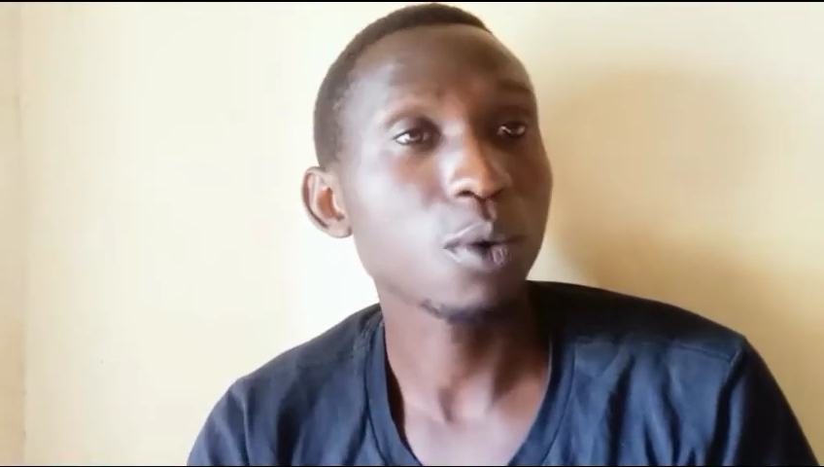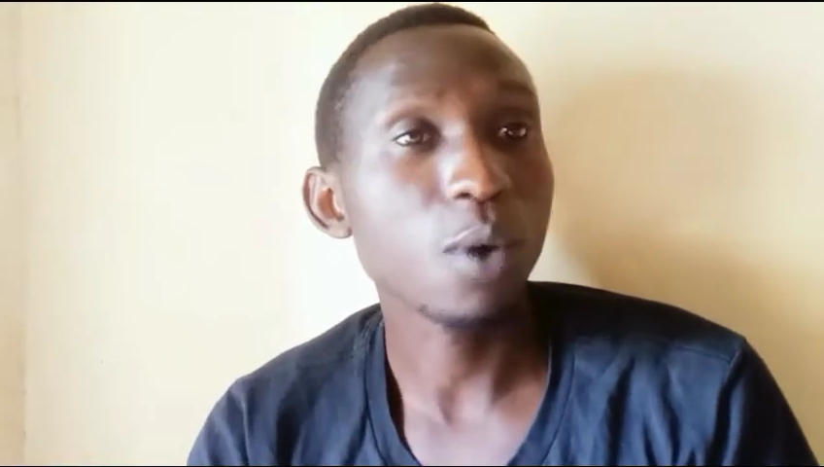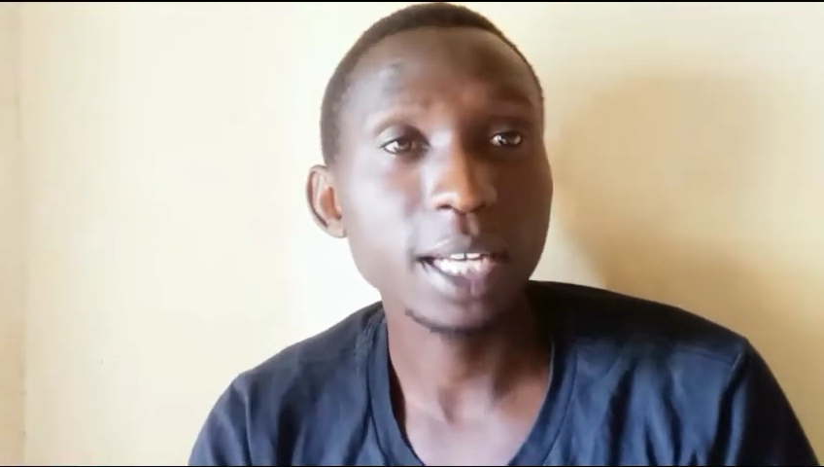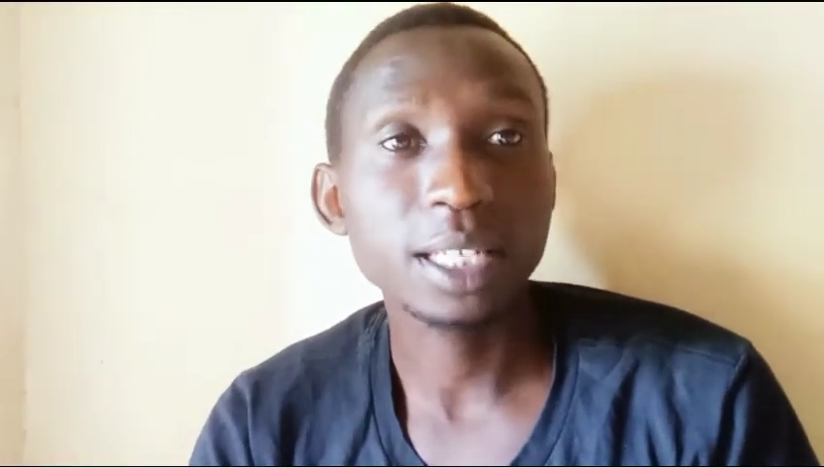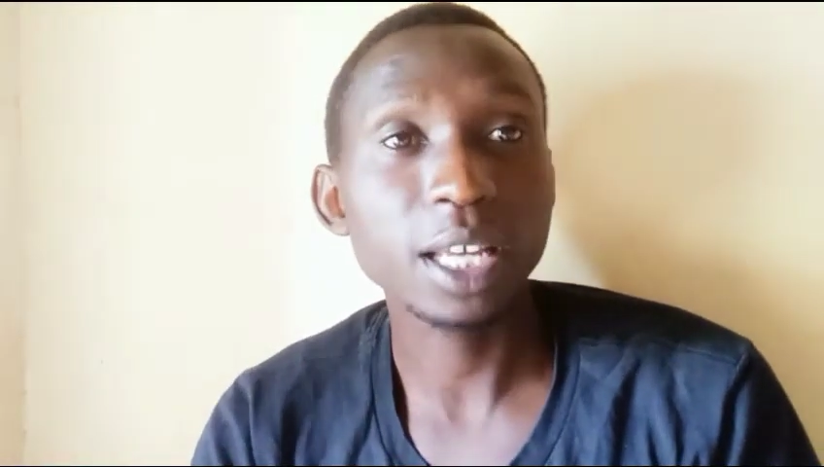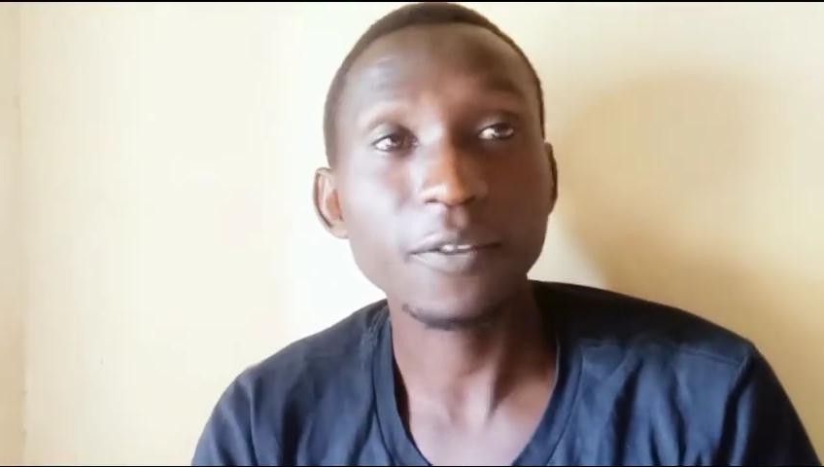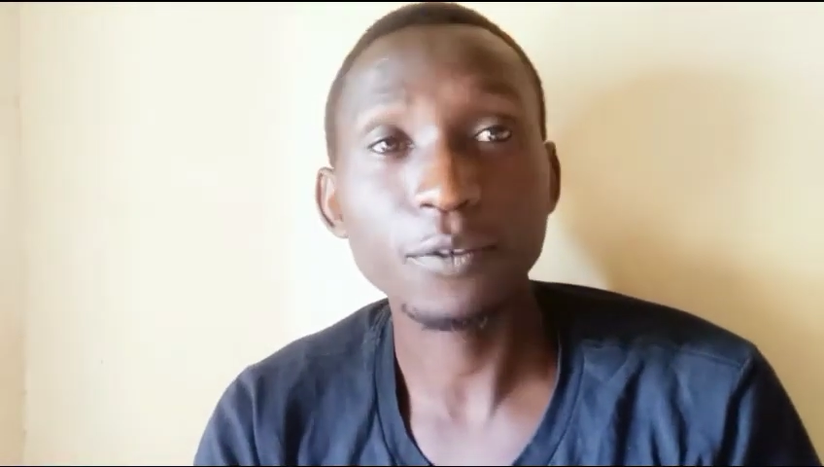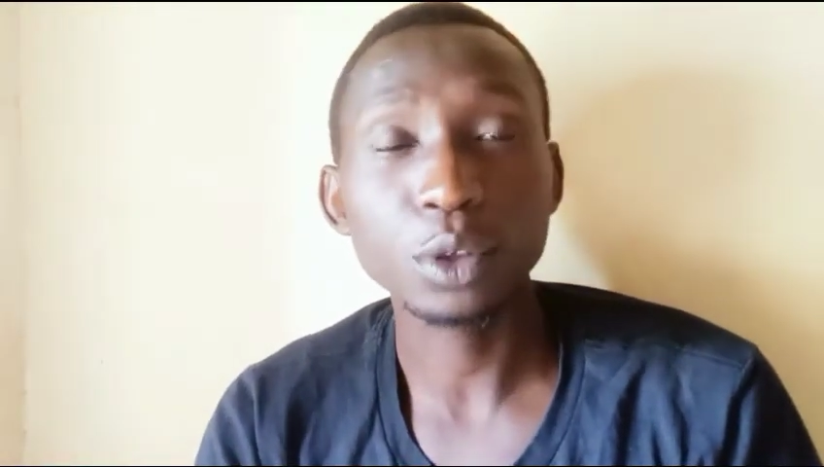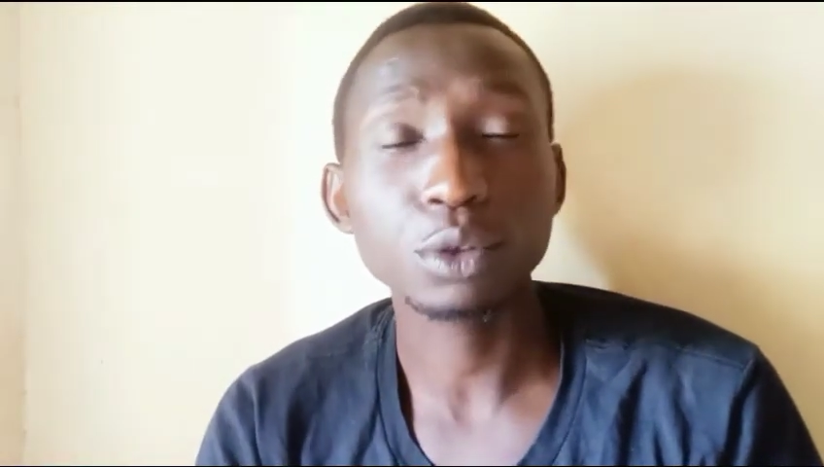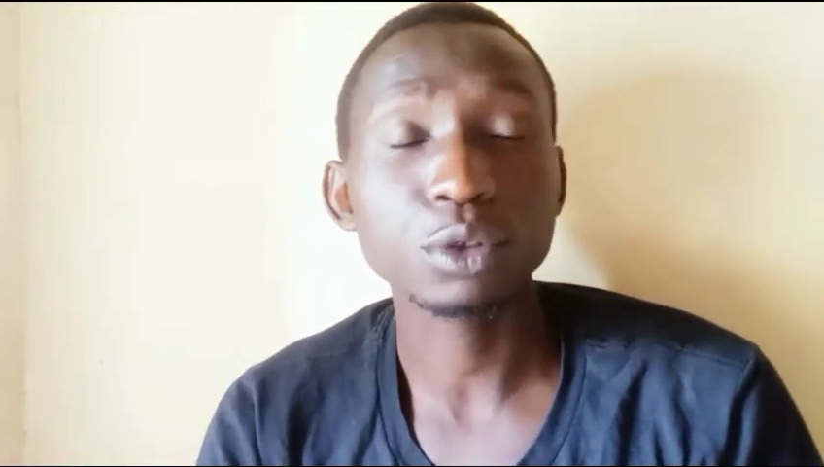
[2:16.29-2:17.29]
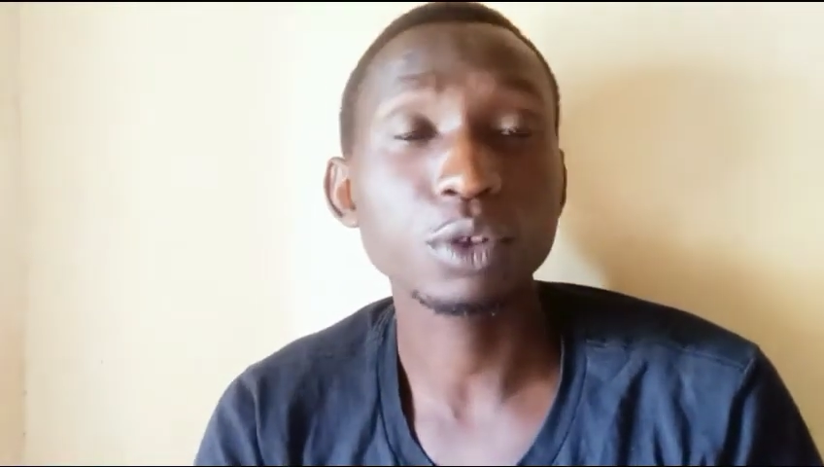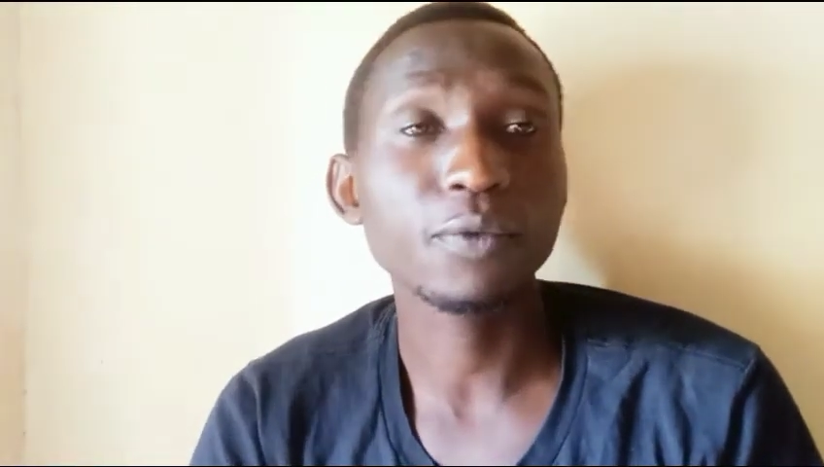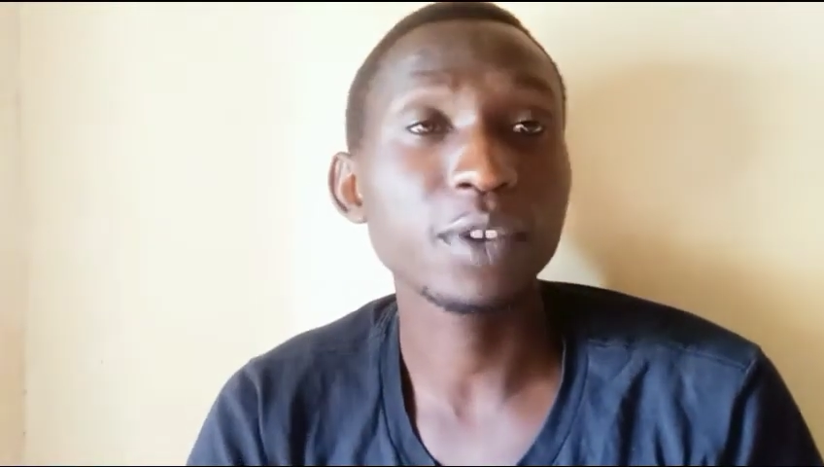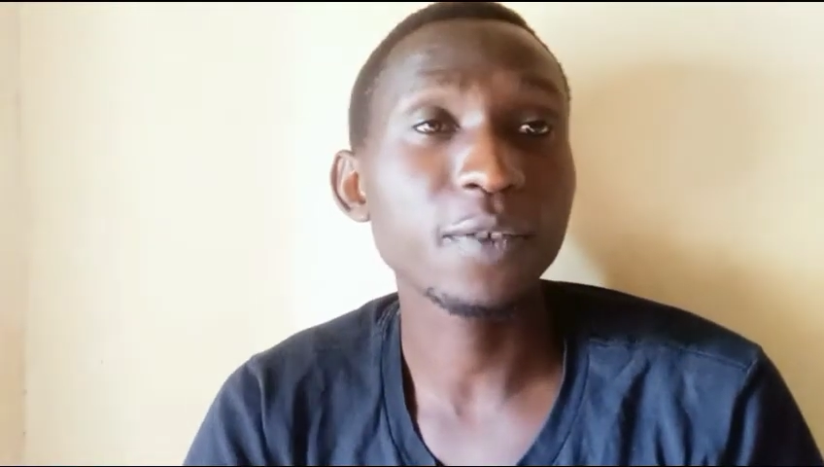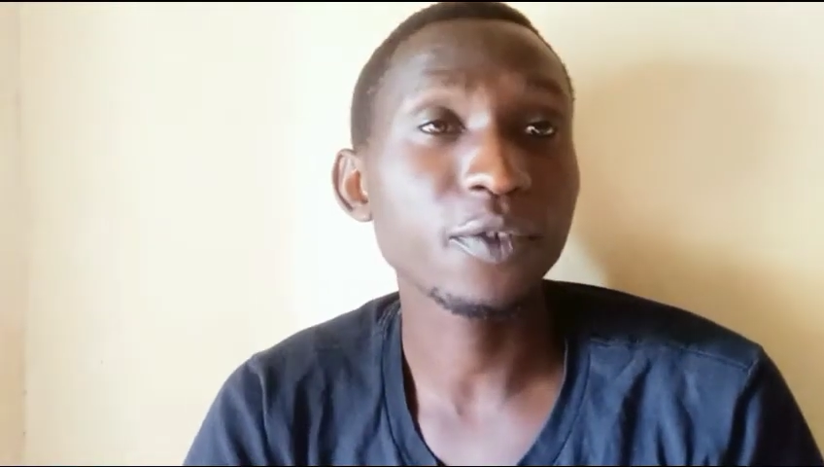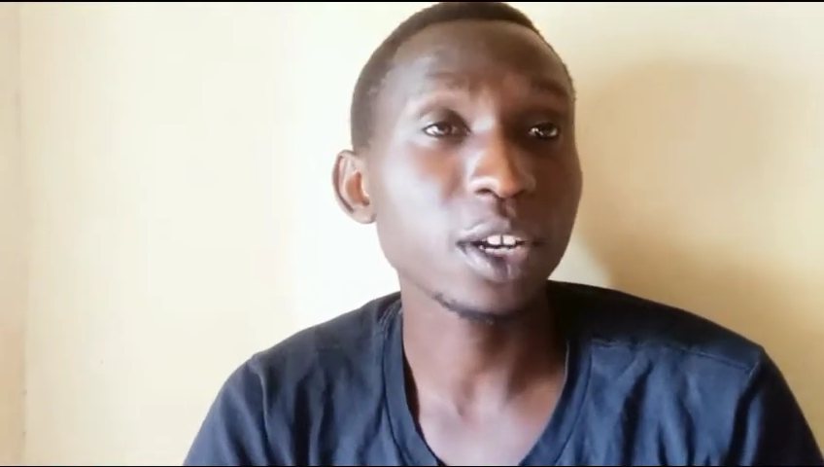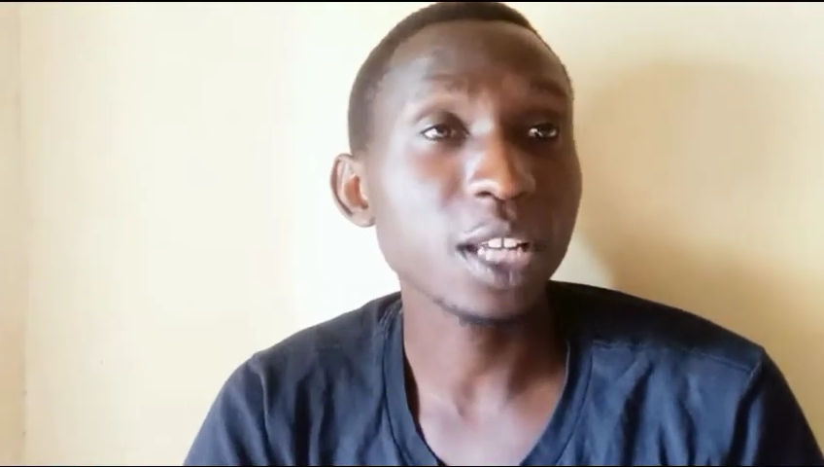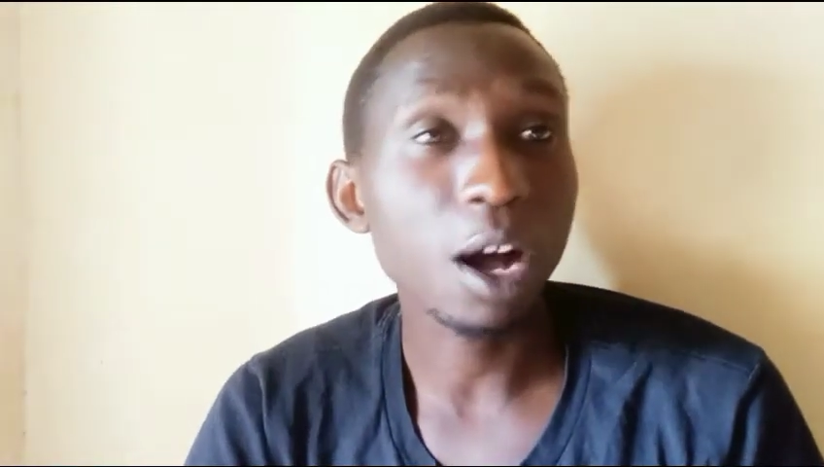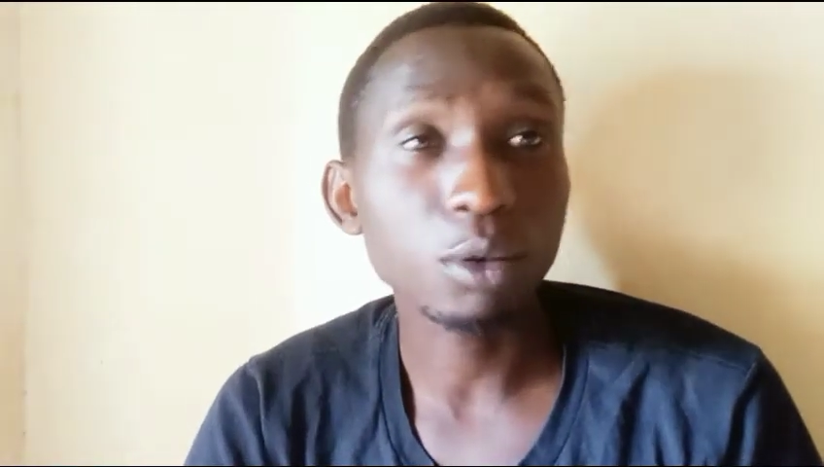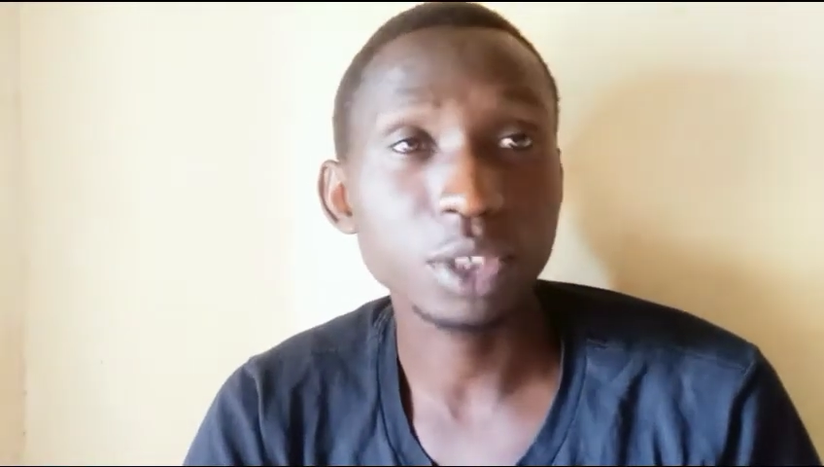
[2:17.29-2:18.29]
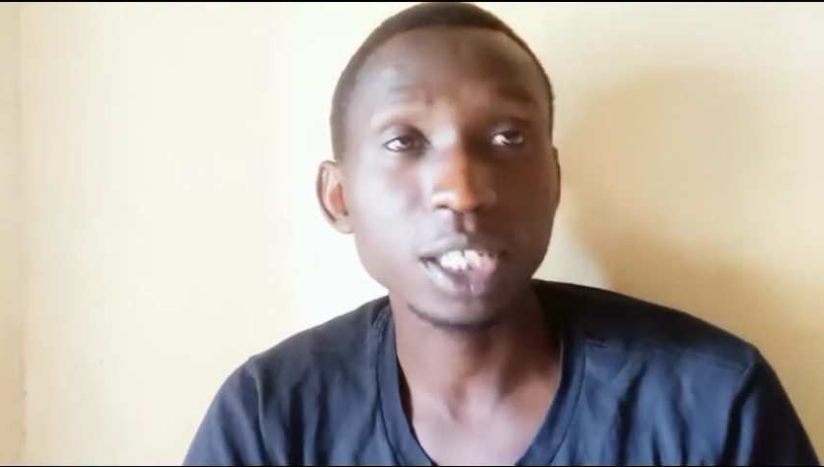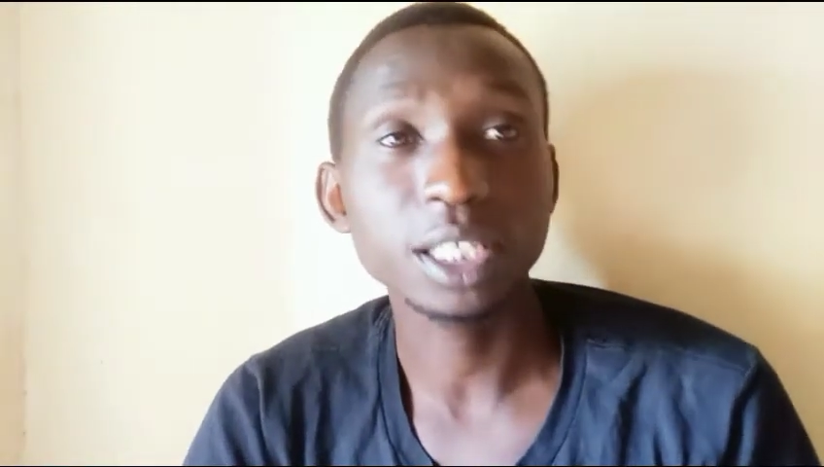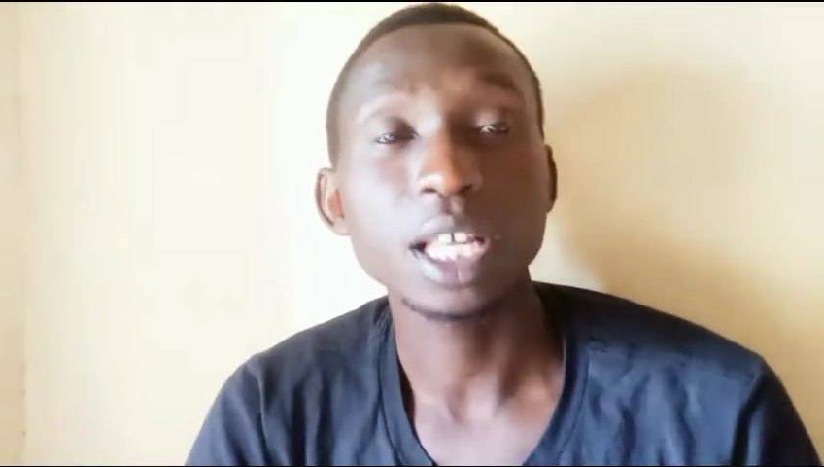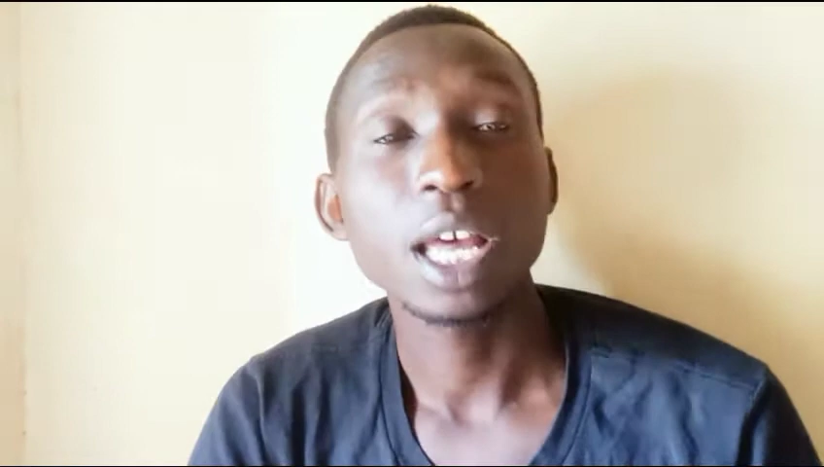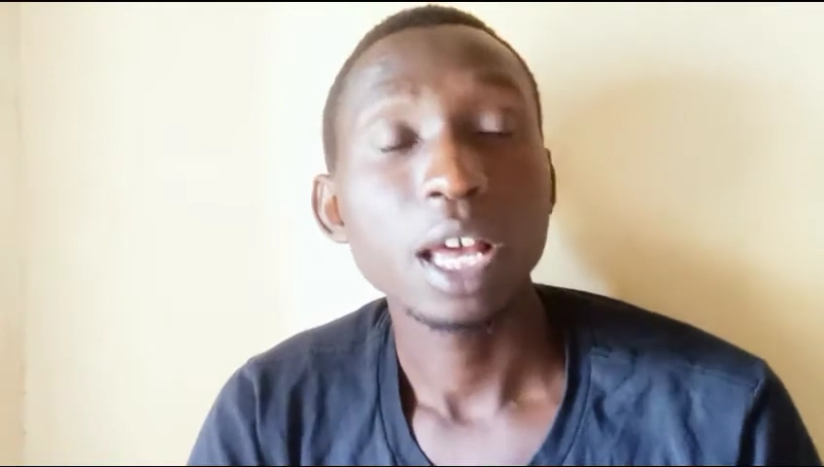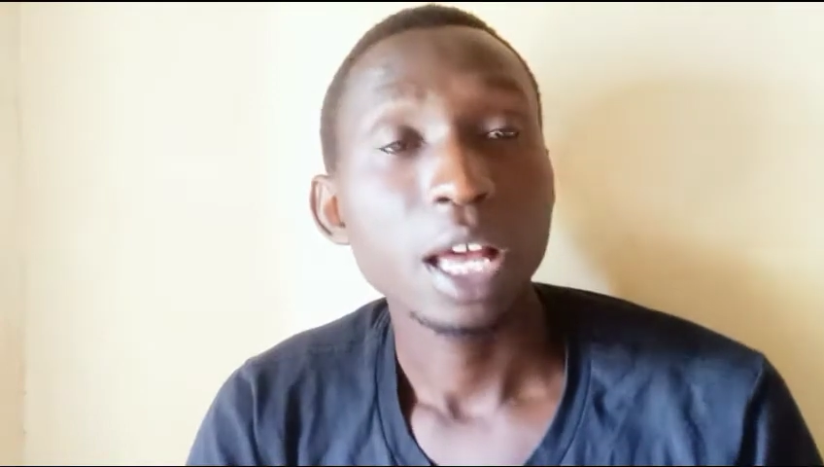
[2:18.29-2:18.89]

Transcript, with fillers: Go and take photos of different houses,